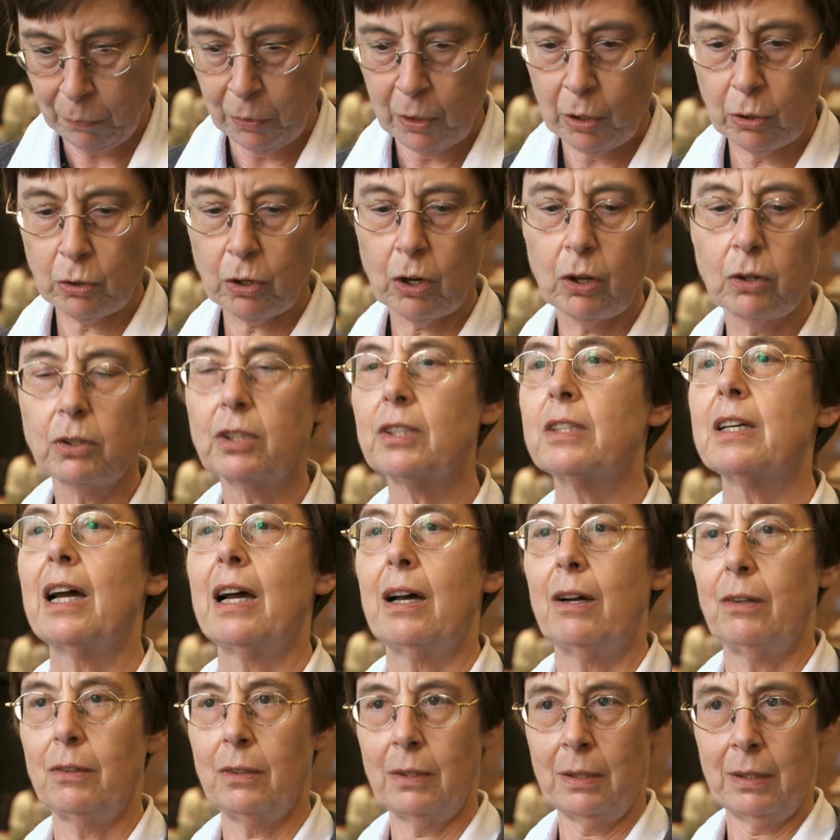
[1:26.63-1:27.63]
wrote
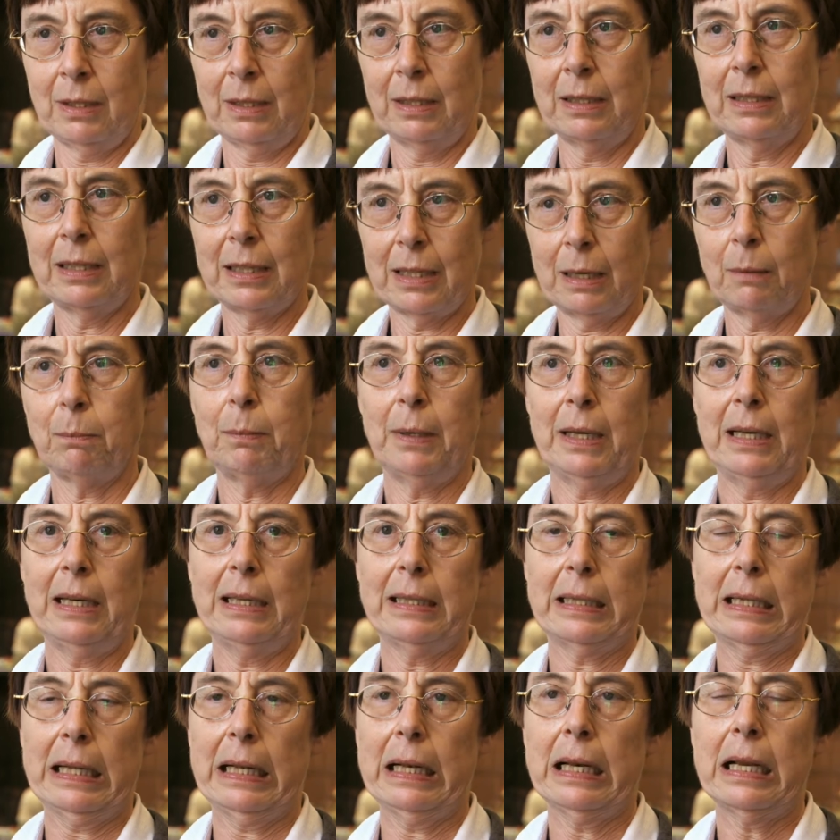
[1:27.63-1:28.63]
down little by
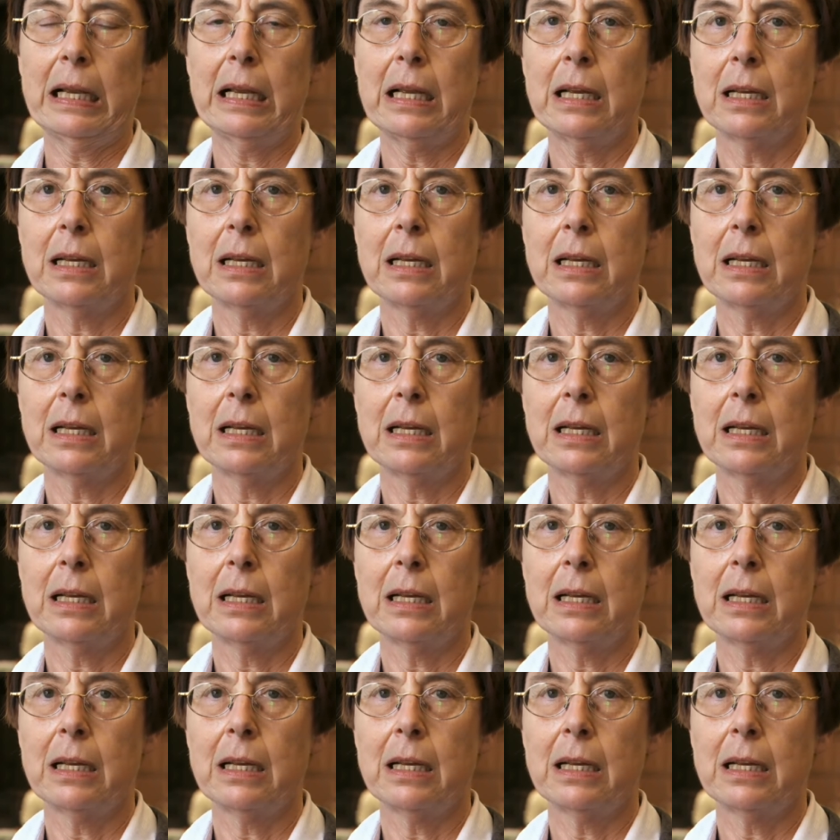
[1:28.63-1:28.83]
little.